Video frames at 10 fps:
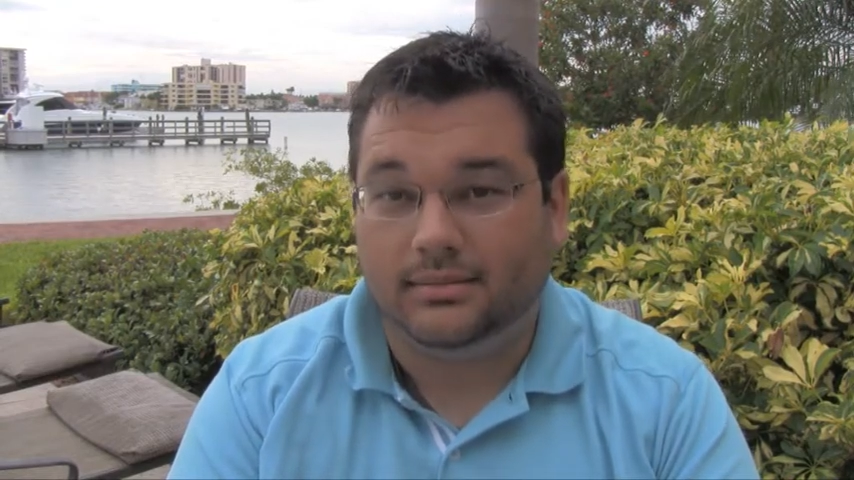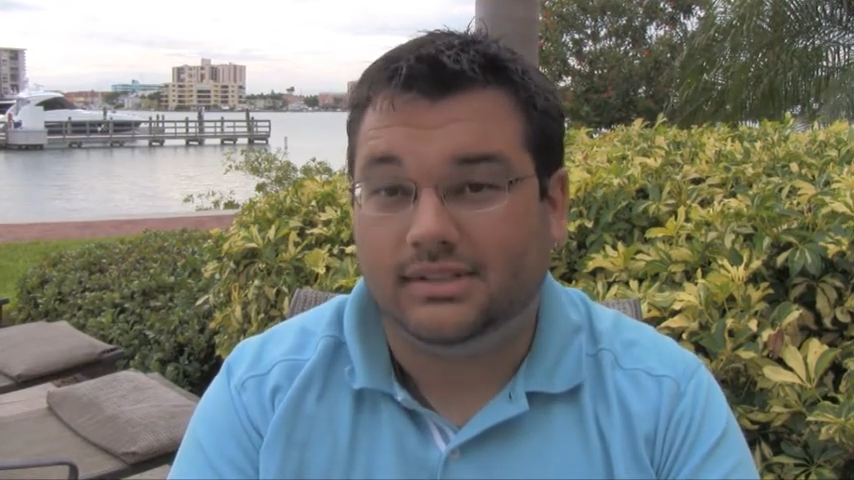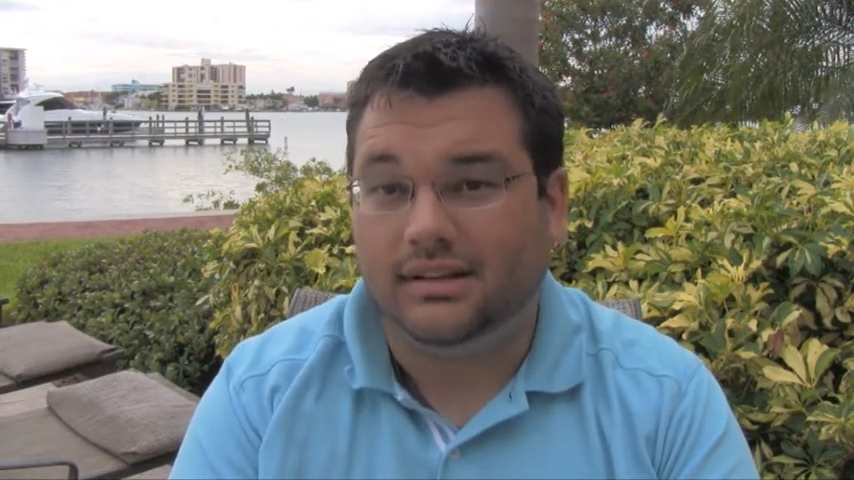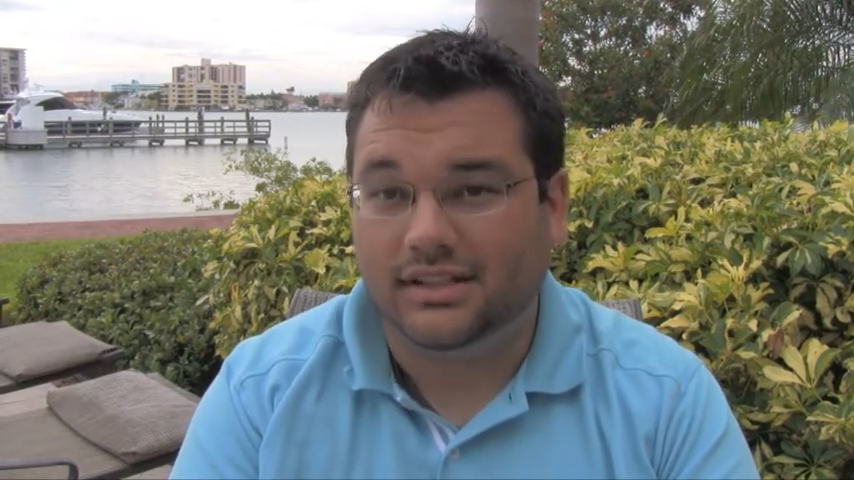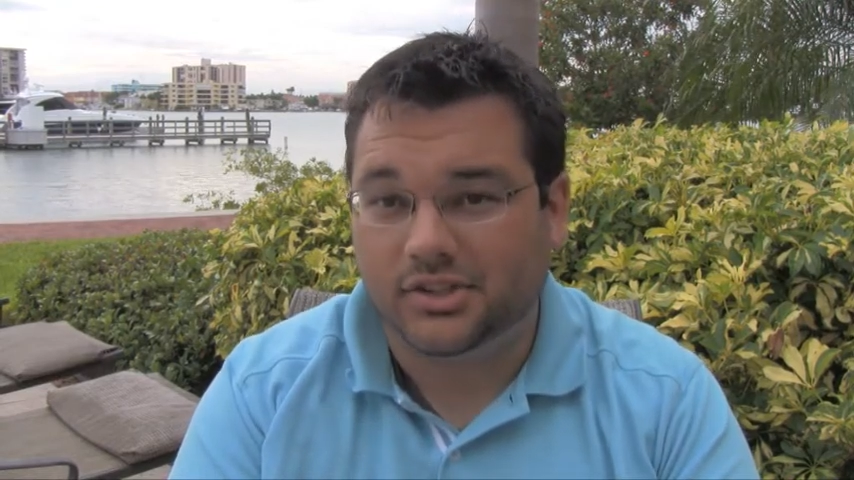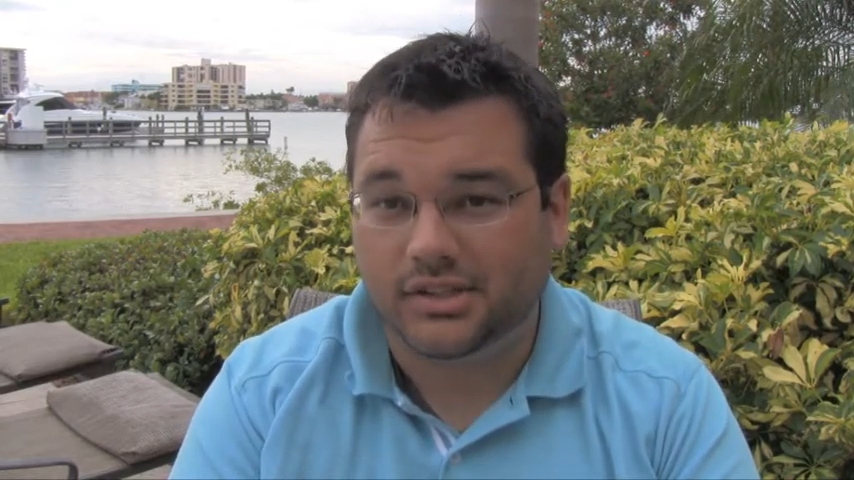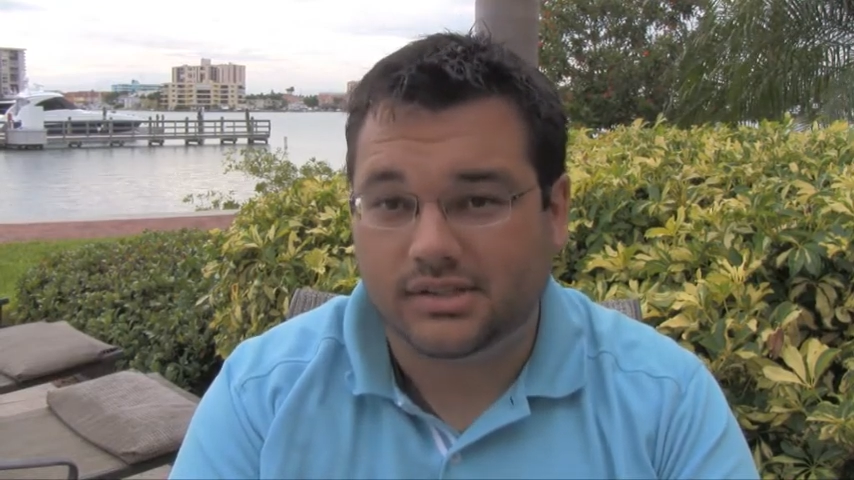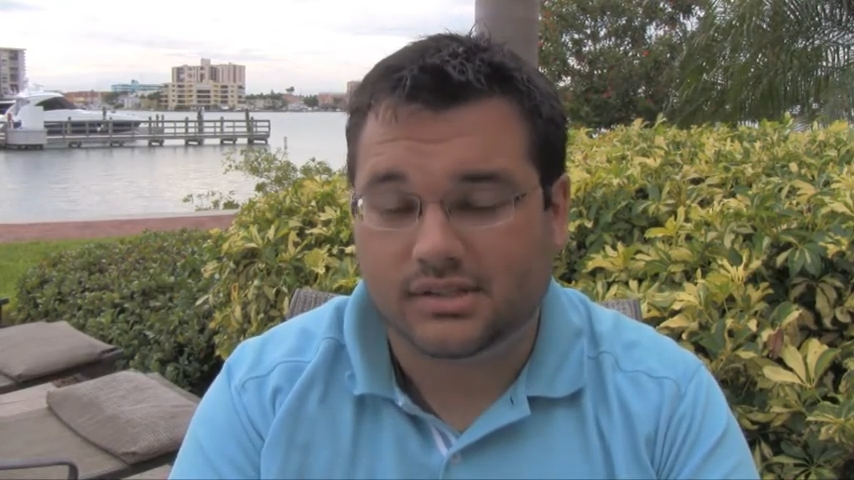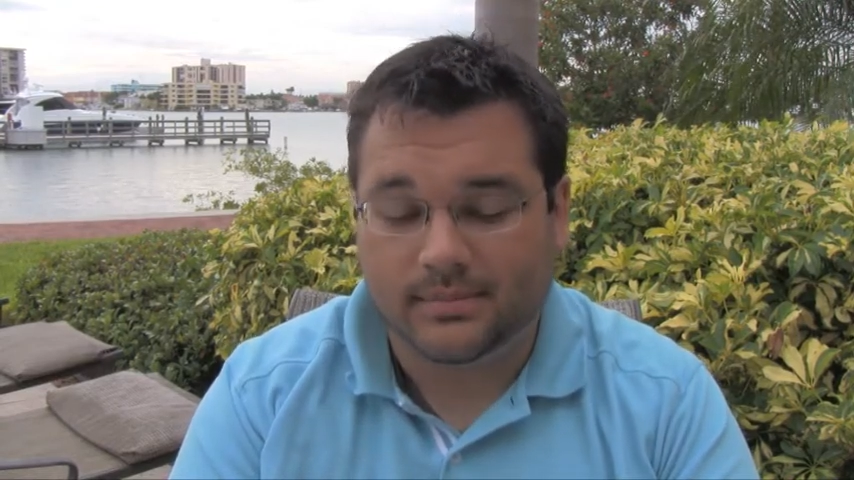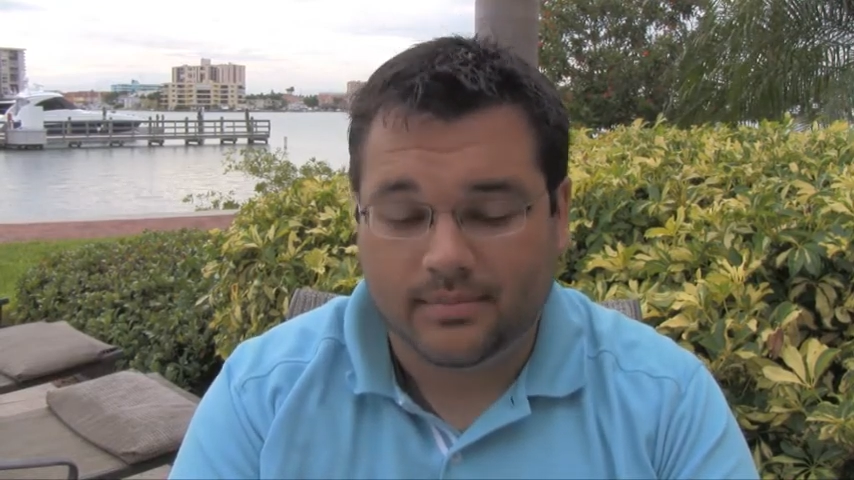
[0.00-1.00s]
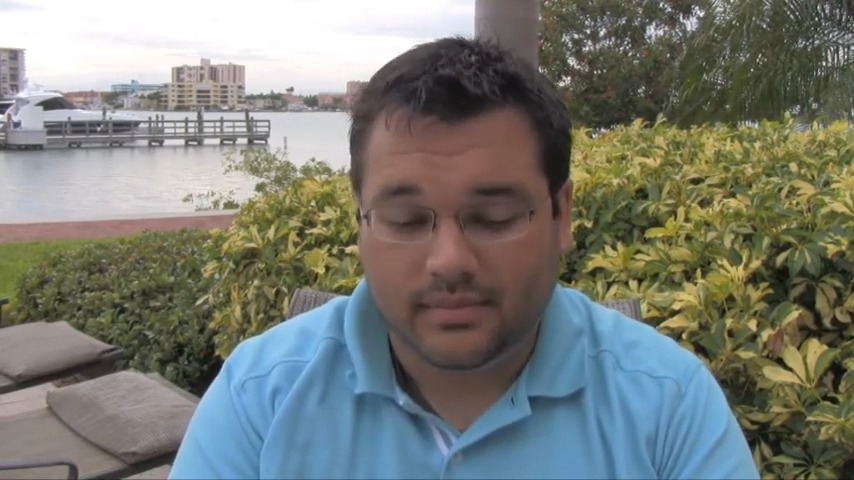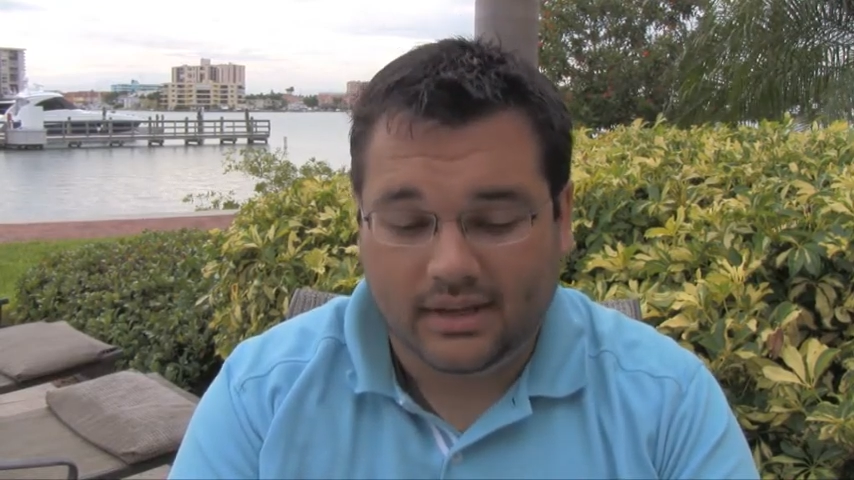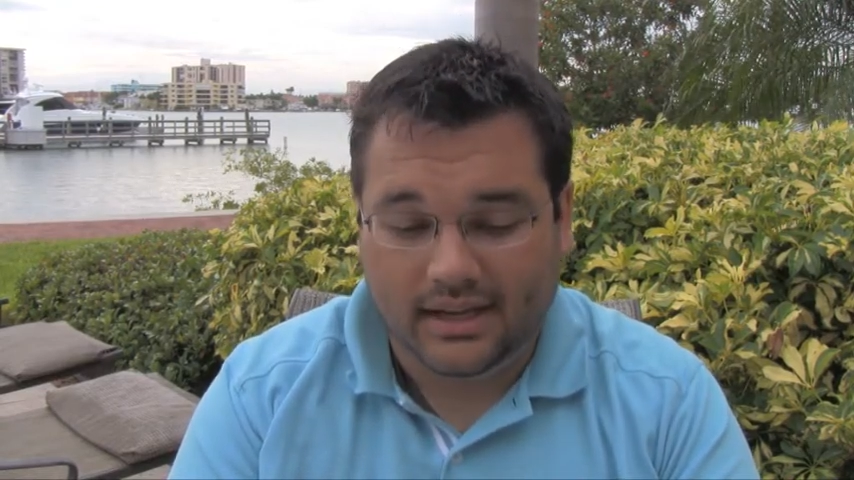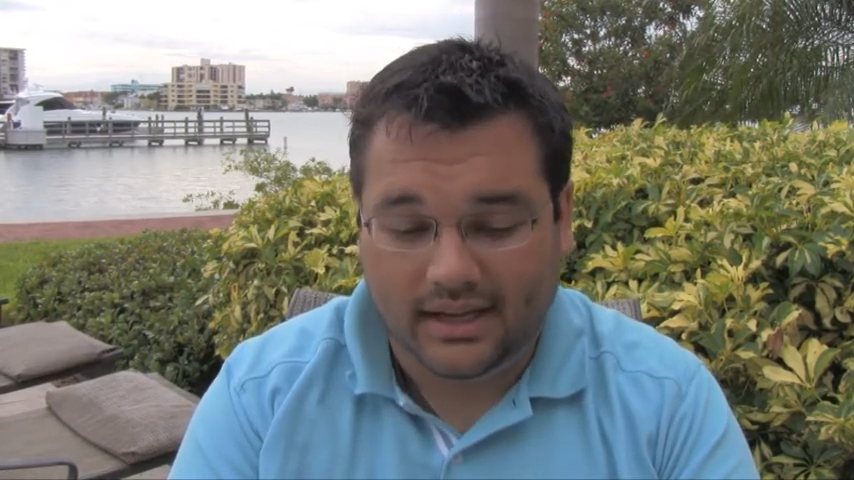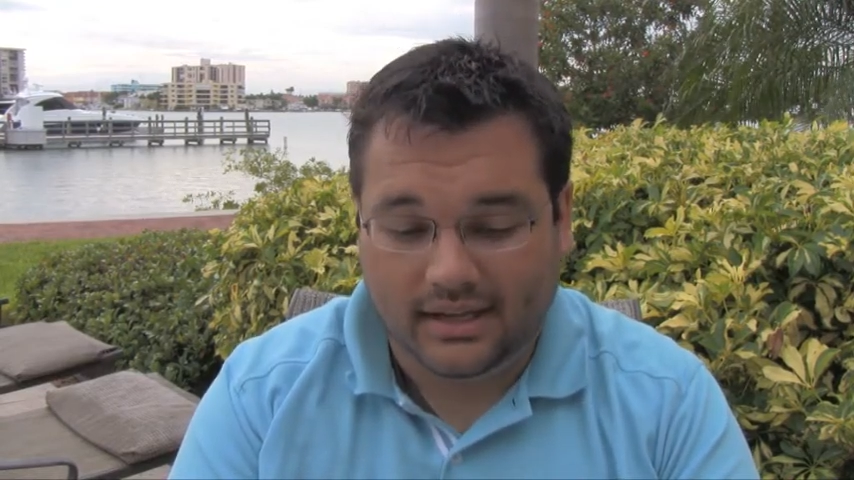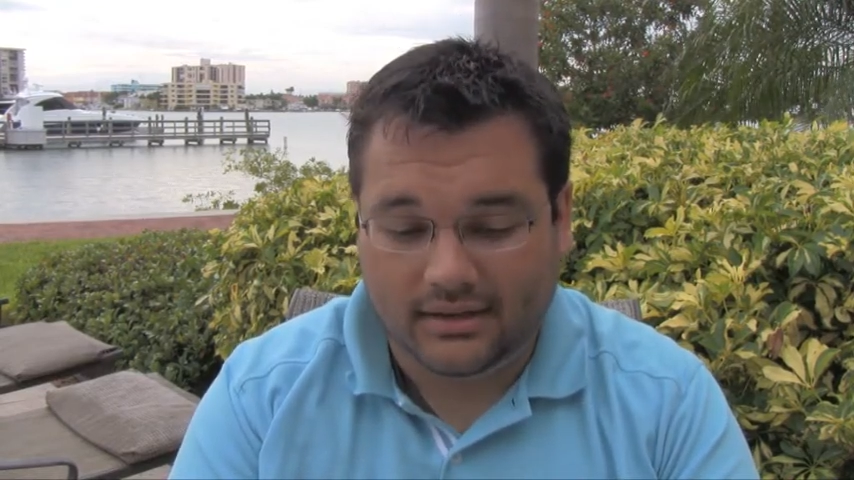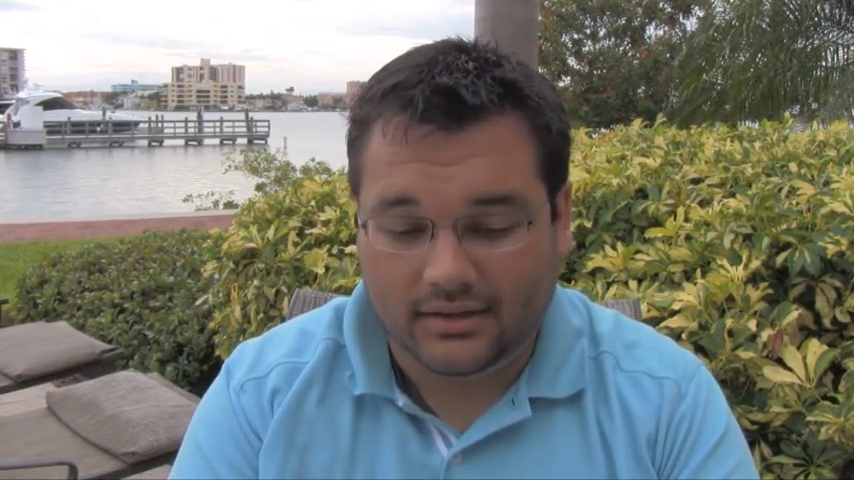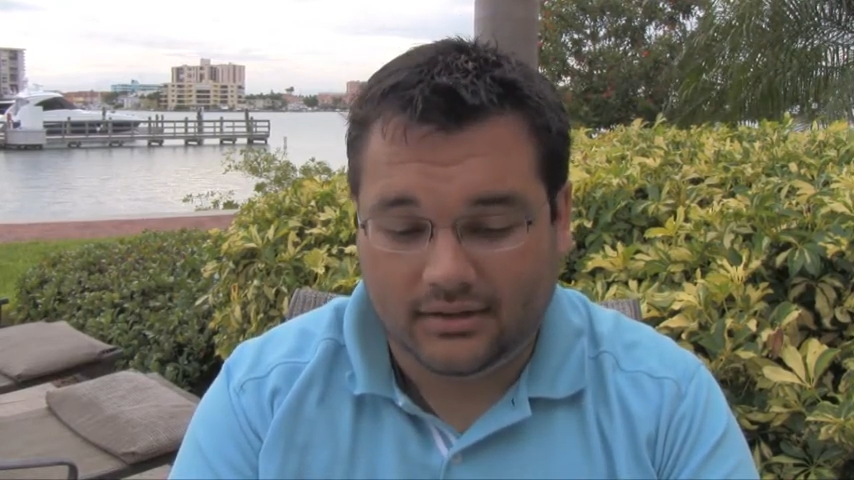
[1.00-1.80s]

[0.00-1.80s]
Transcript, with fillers: Delicious, and